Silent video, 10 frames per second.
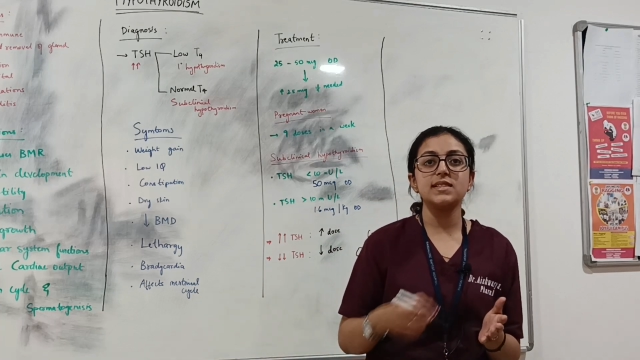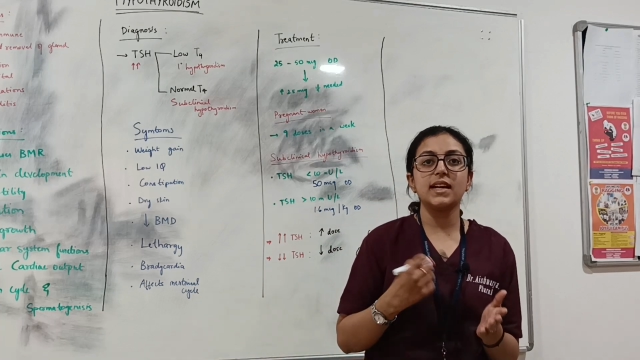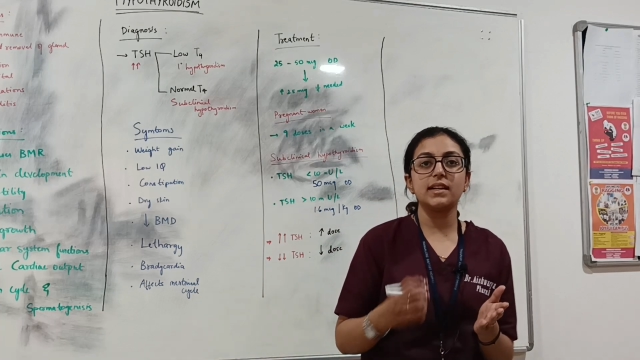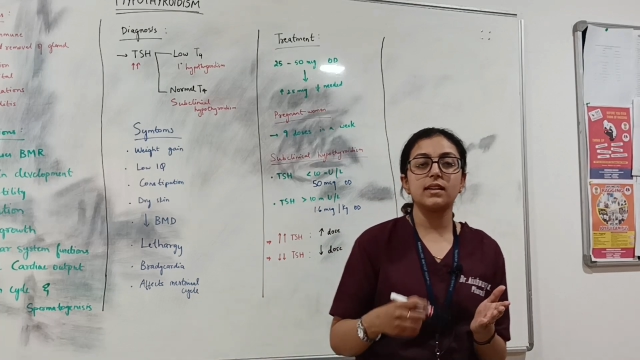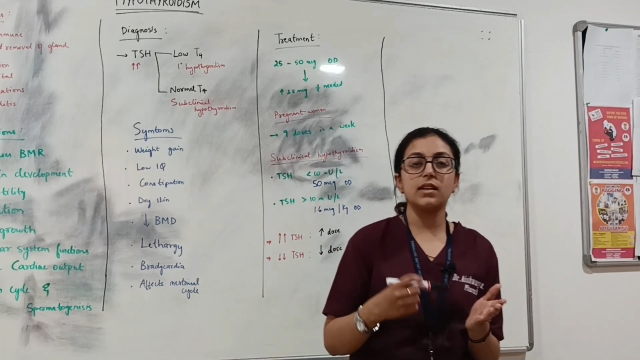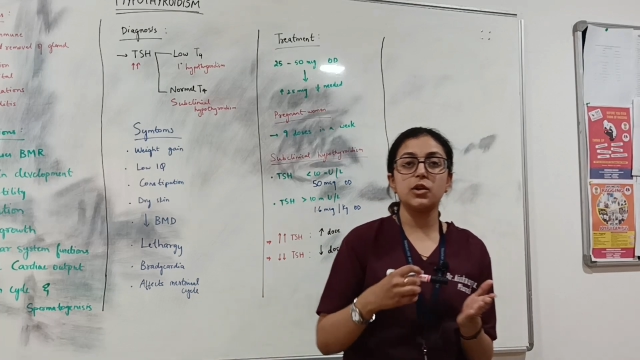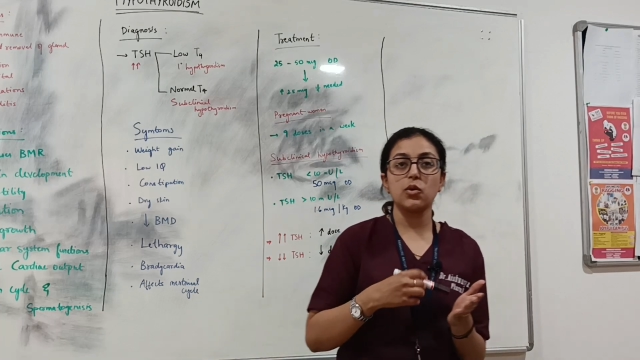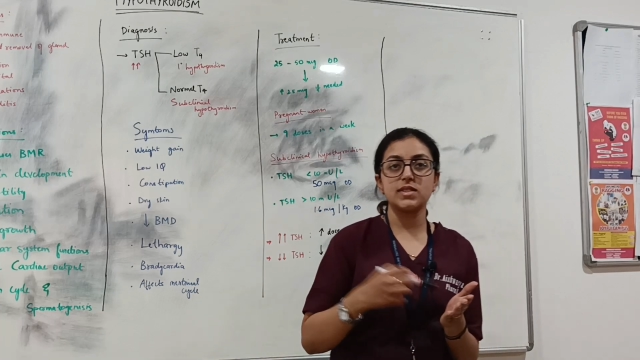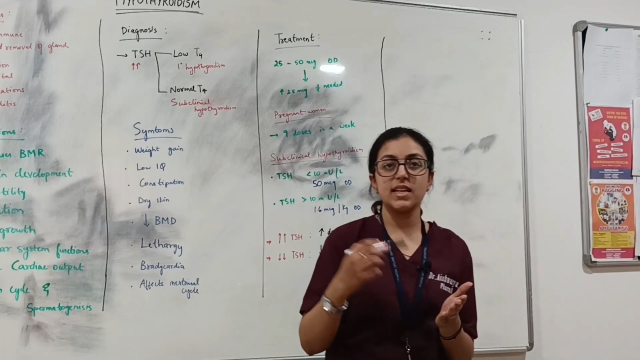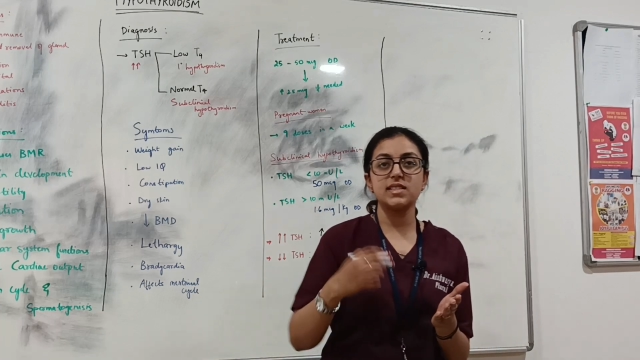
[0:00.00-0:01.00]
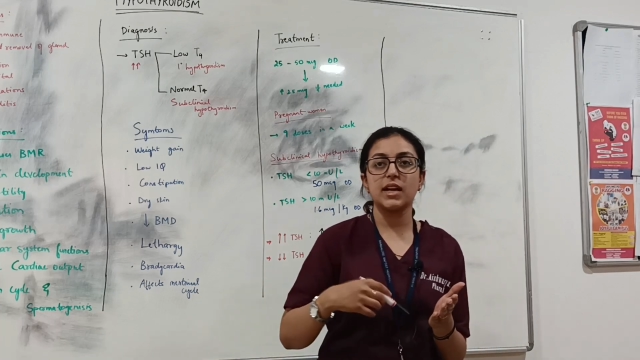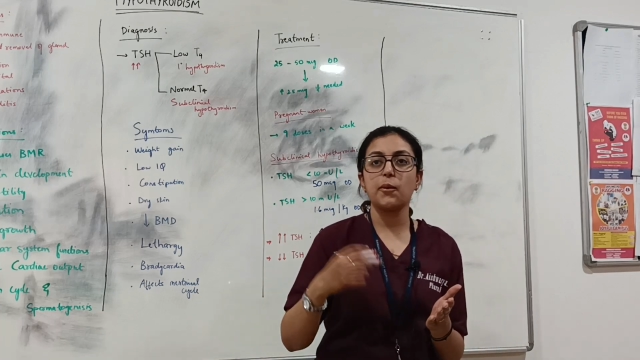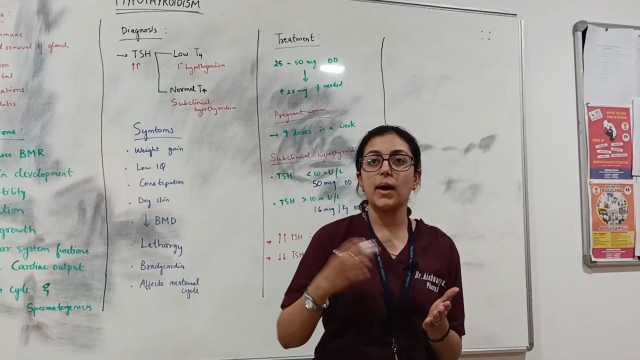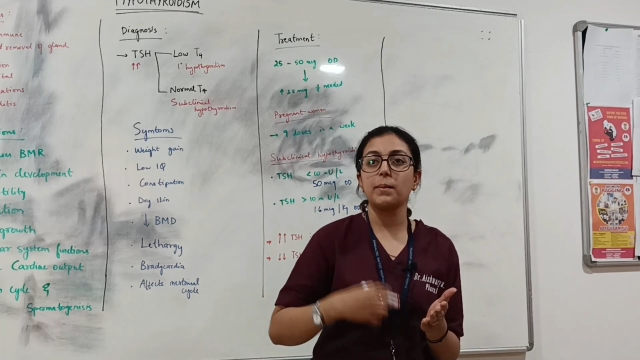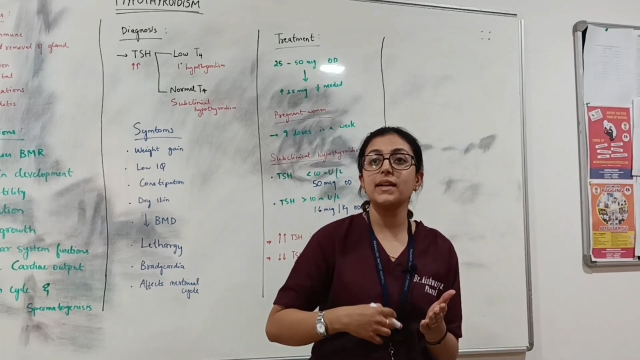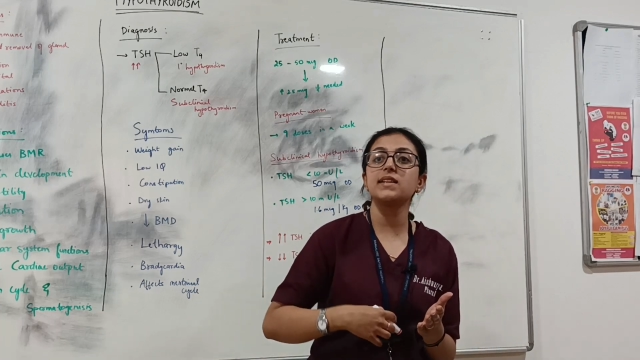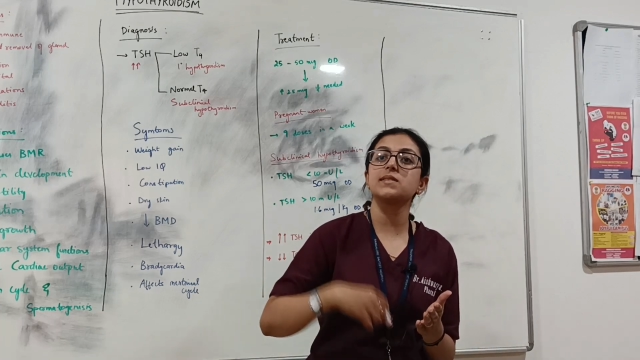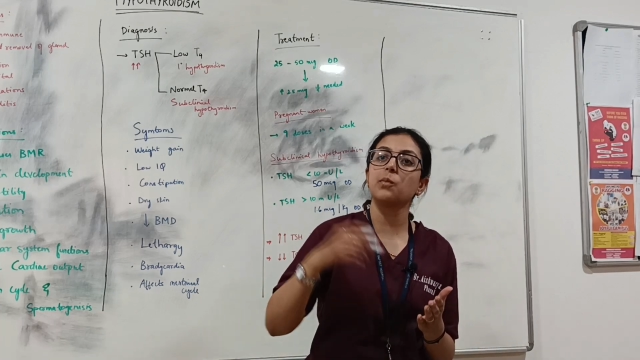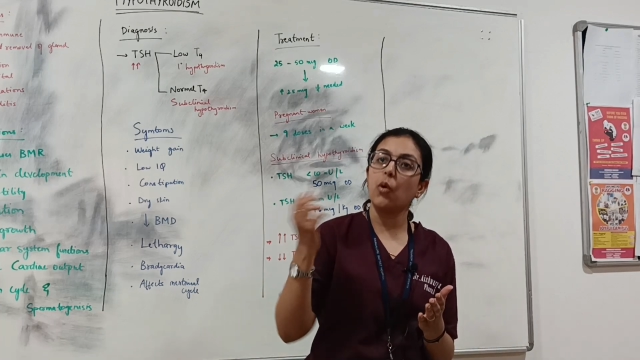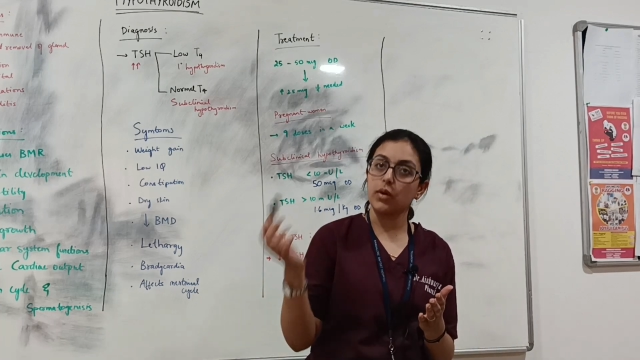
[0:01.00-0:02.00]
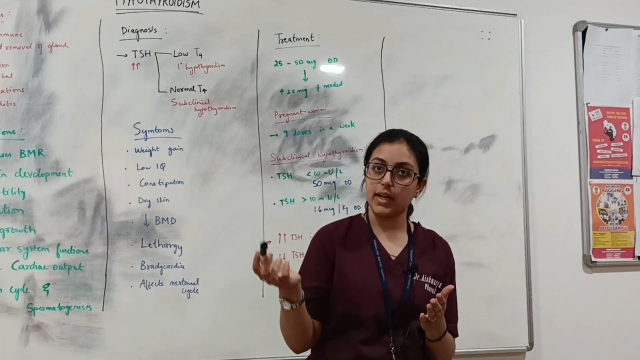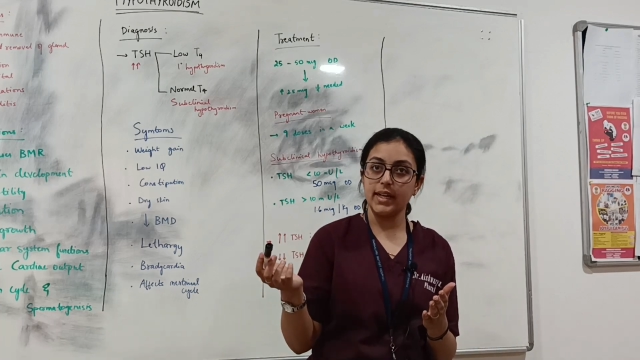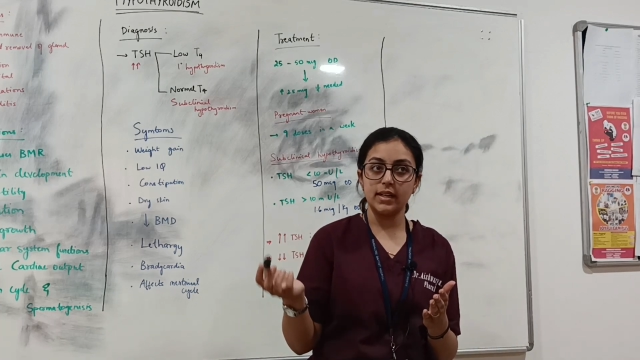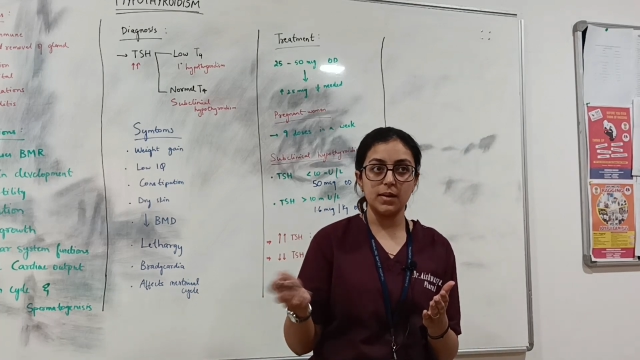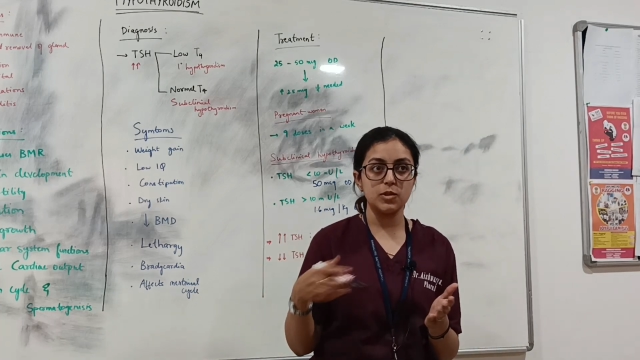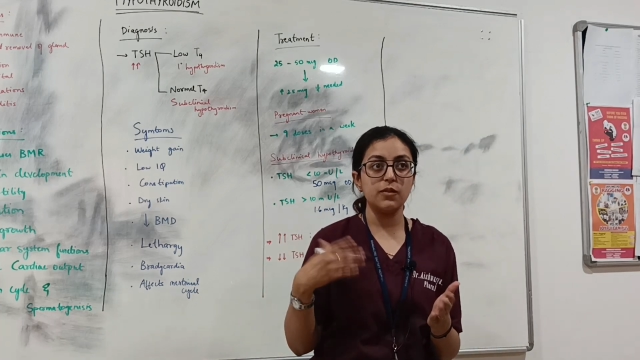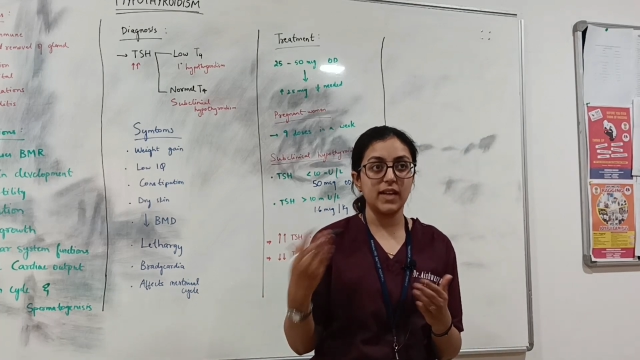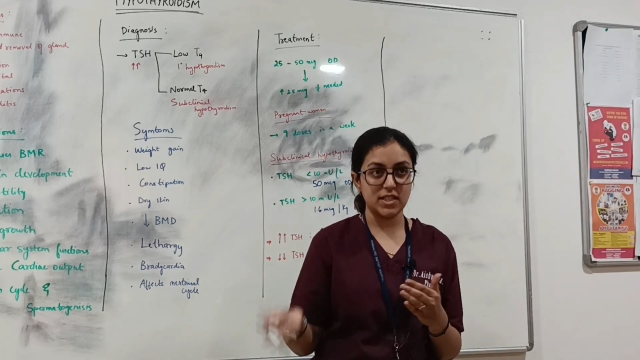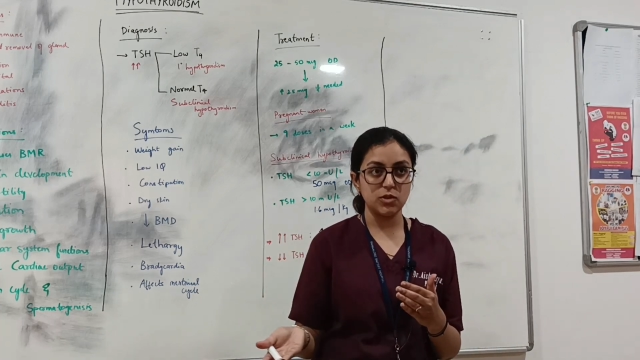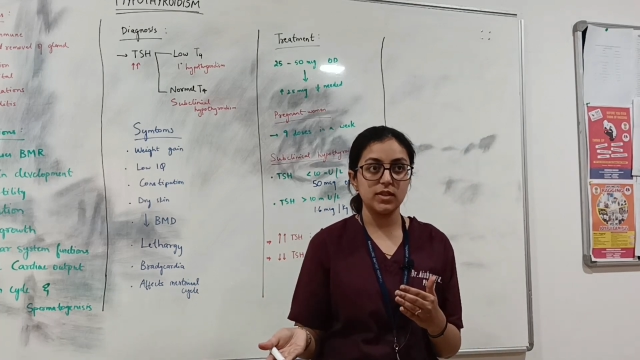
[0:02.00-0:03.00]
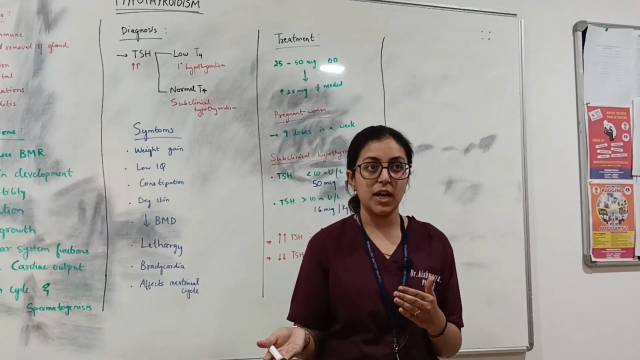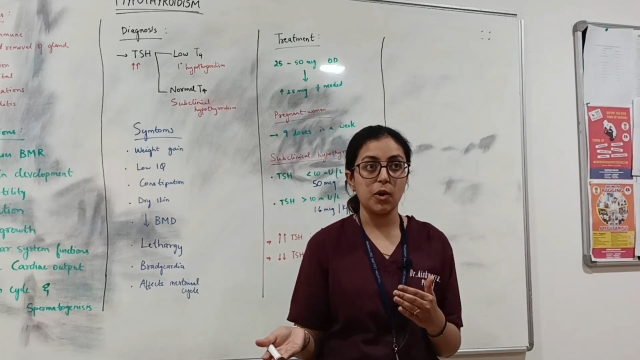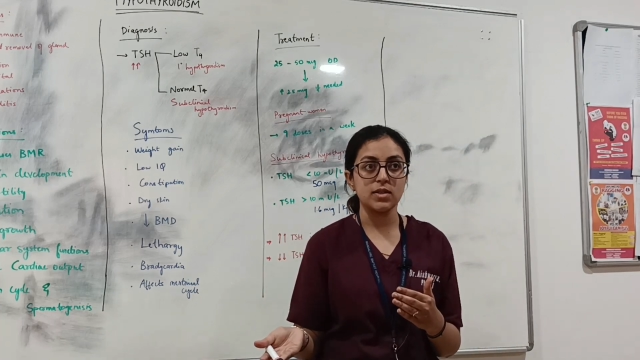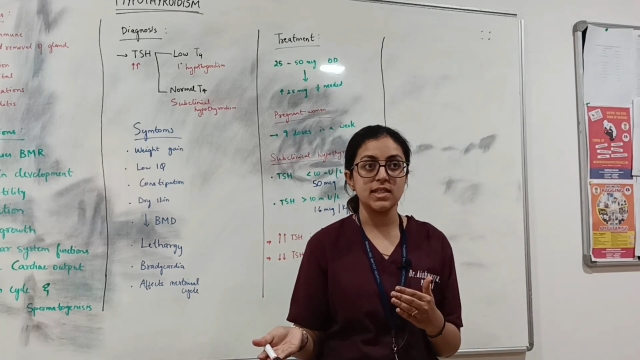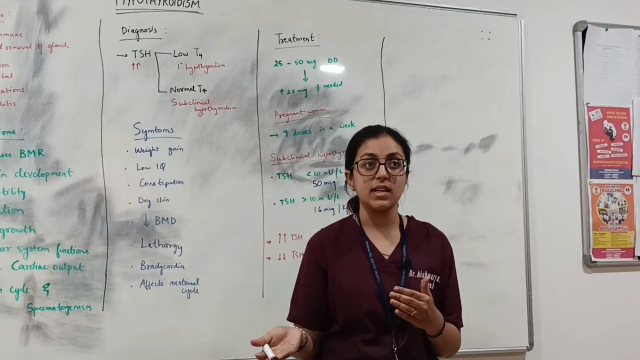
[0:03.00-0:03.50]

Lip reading: the dosage requirement is more in terms of dextrothyroxine.